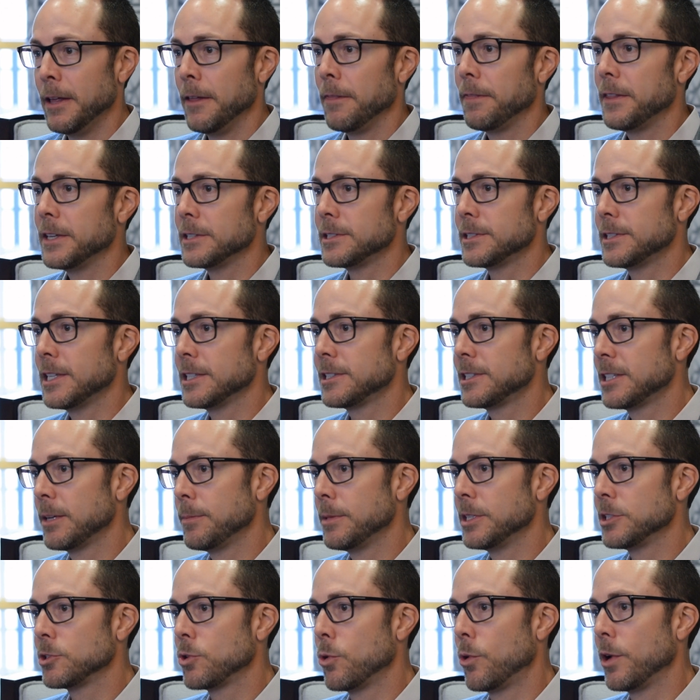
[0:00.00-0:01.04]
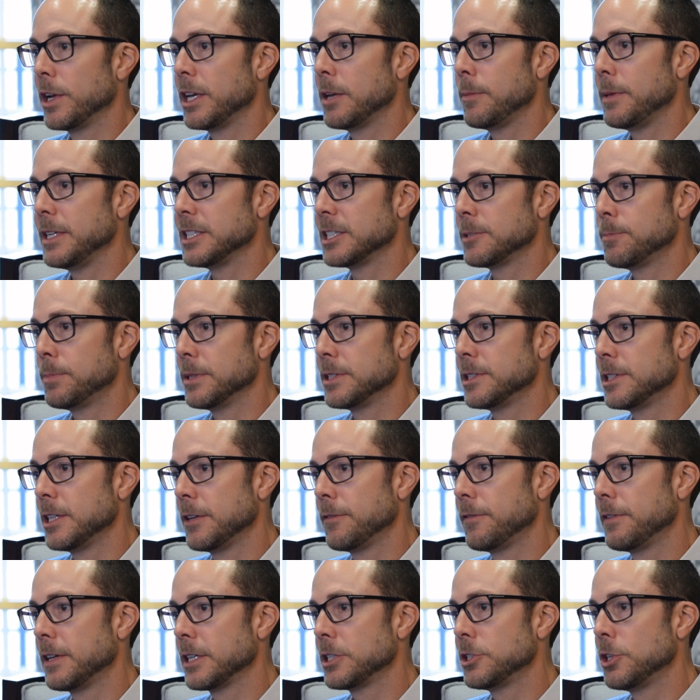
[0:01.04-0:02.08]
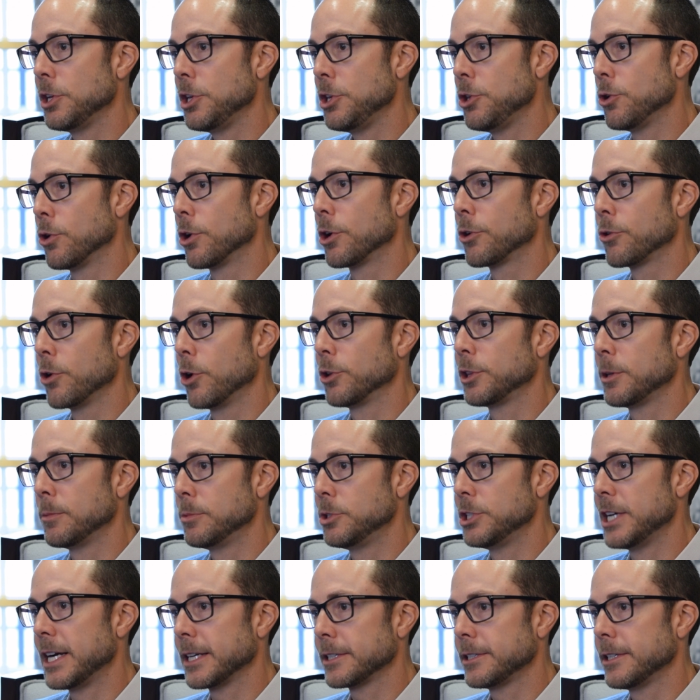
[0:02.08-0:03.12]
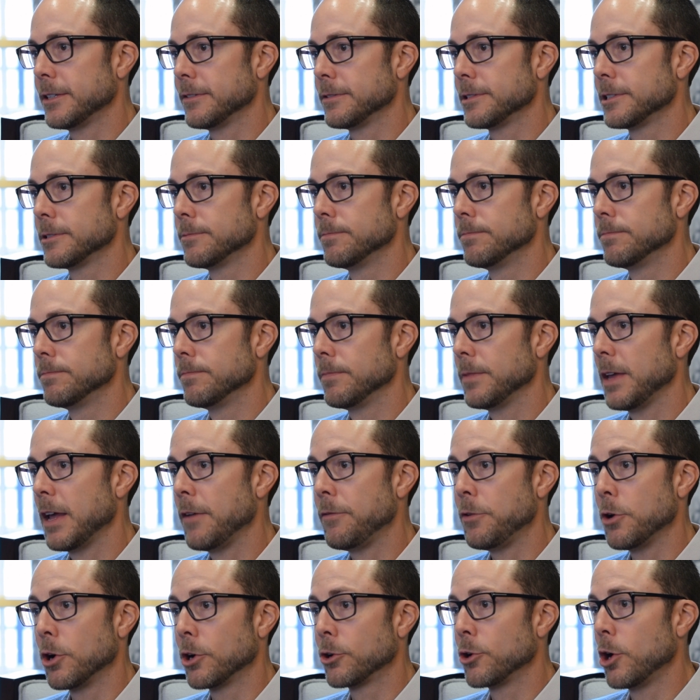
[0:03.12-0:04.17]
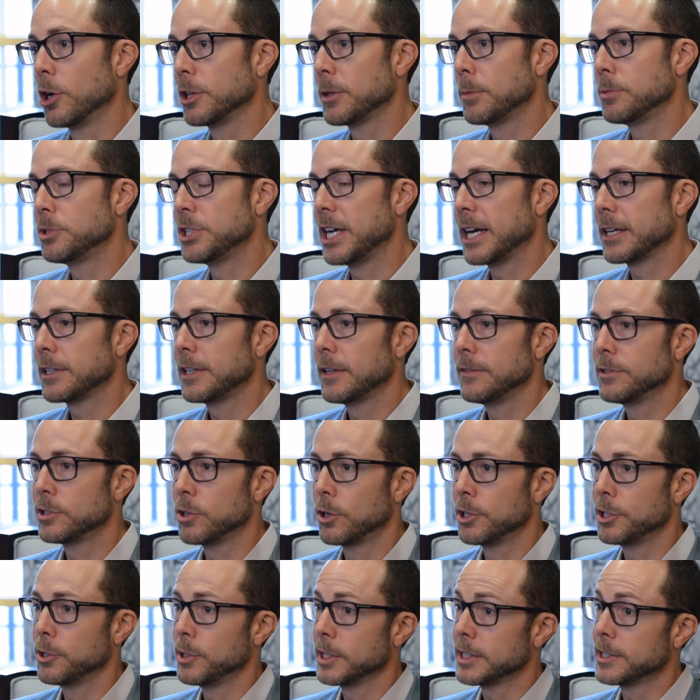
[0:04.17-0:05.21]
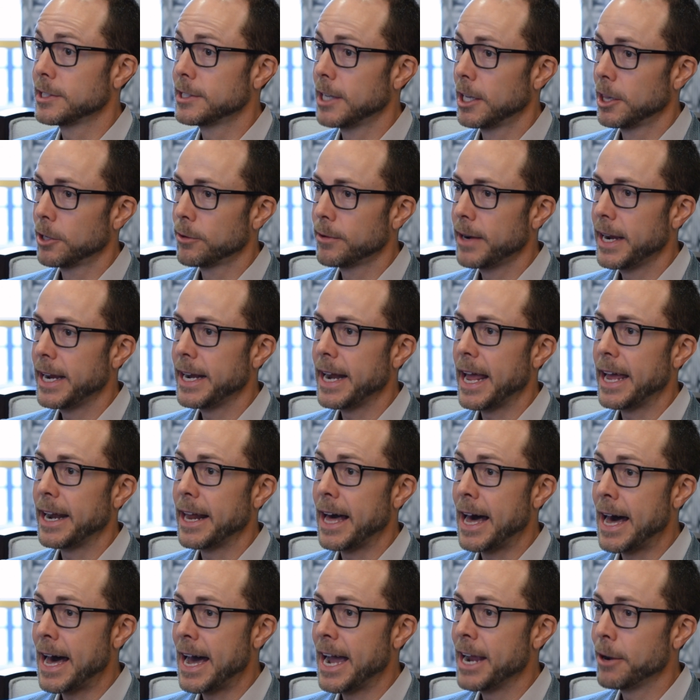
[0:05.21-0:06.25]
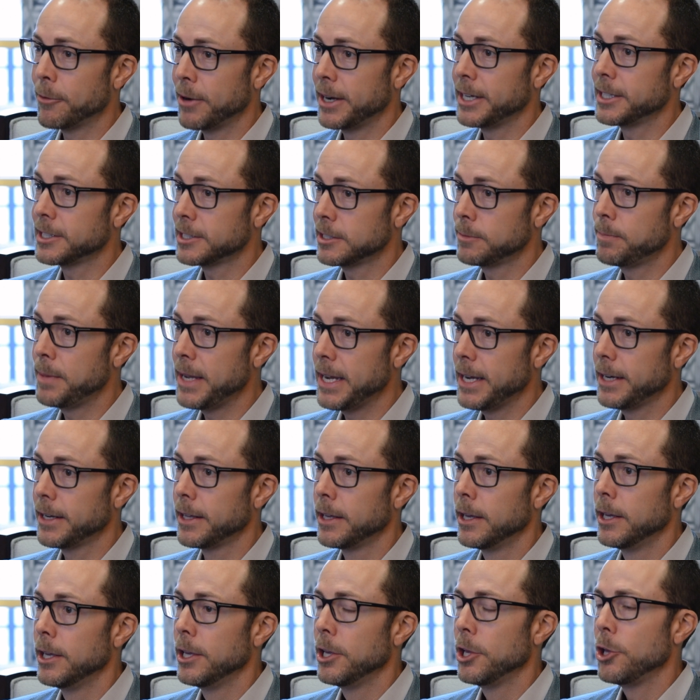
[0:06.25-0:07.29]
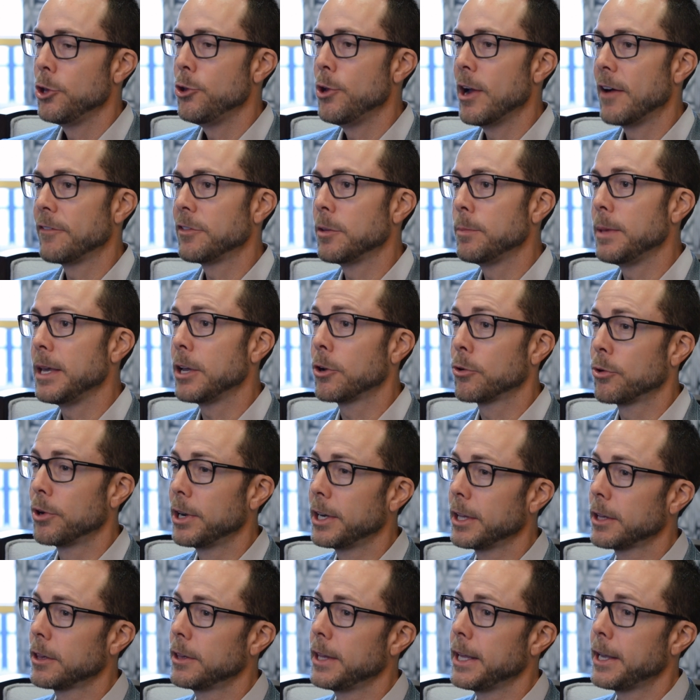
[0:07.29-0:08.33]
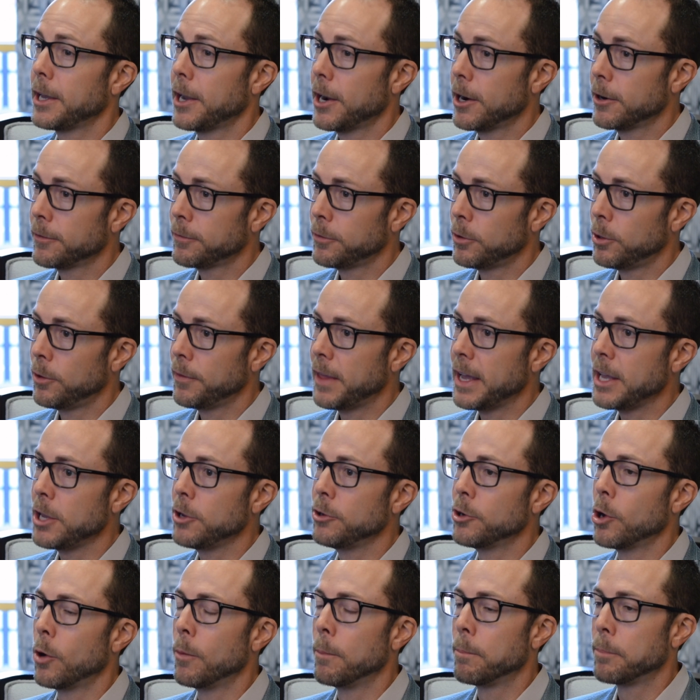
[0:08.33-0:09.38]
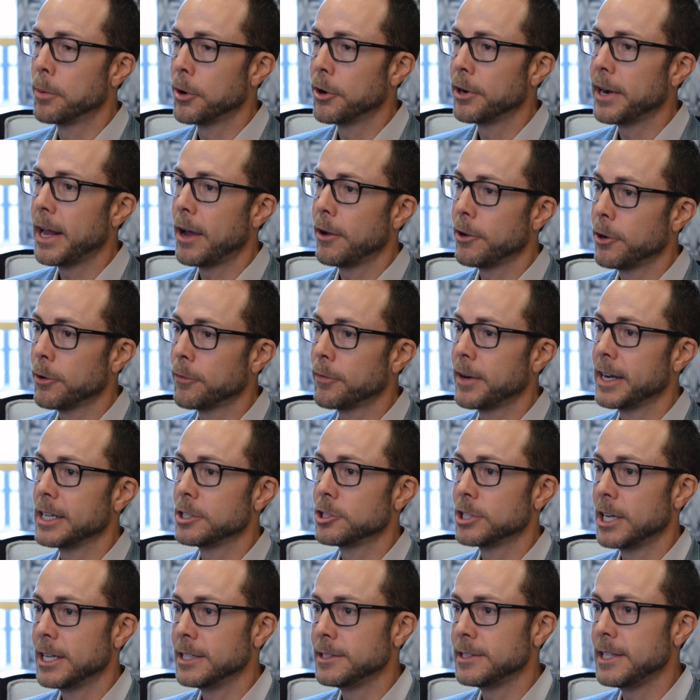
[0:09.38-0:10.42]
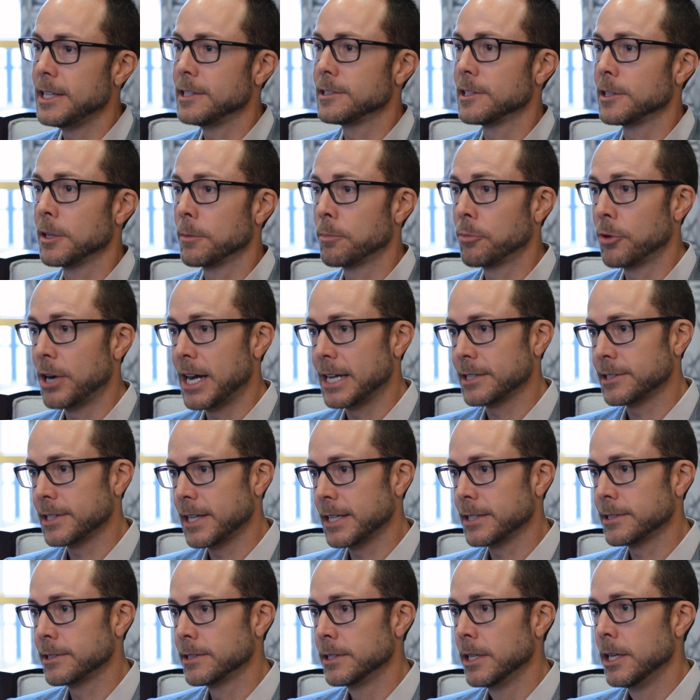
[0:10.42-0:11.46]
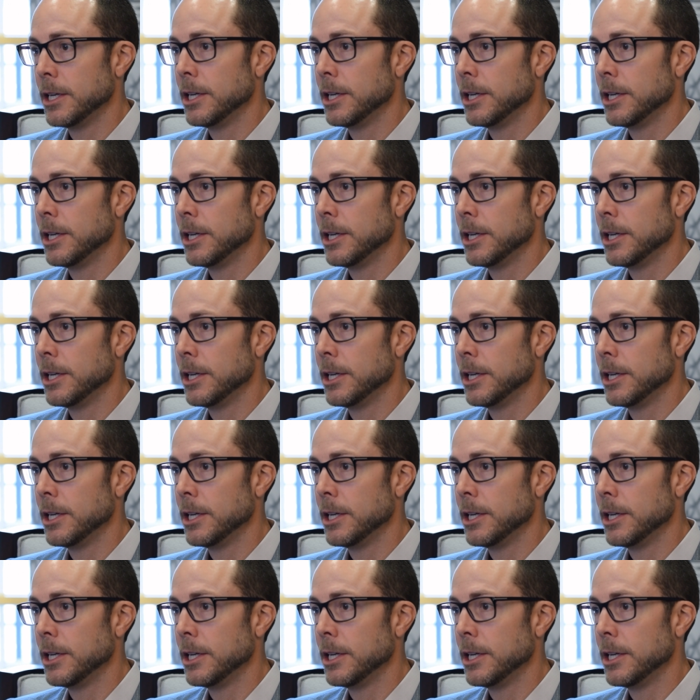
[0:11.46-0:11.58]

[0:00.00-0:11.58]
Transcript: The system is going to be specific to your growth objectives. If your growth objectives are to accelerate at a high rate of speed, you have to be critically careful that you don't burn out your franchisees in the process.